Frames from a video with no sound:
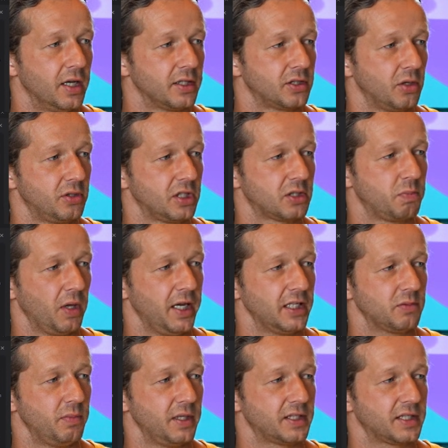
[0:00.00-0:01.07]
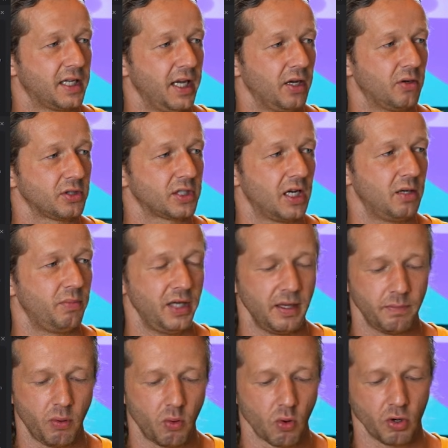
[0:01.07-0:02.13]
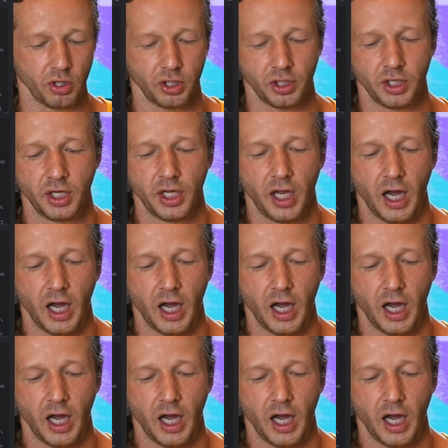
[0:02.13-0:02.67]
So displacement scale is gonna be important.